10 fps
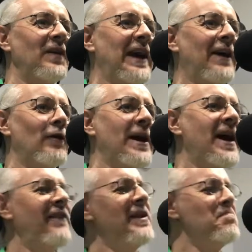era
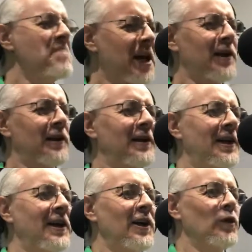heavy metal
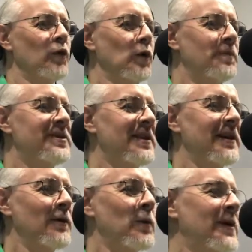groups,
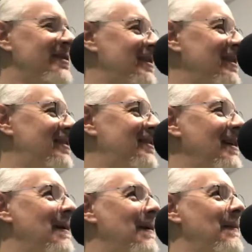there was this
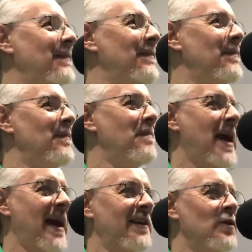
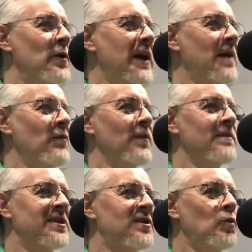man who came from
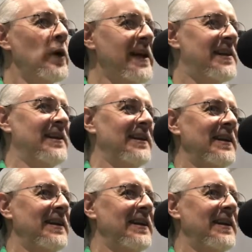Sweden.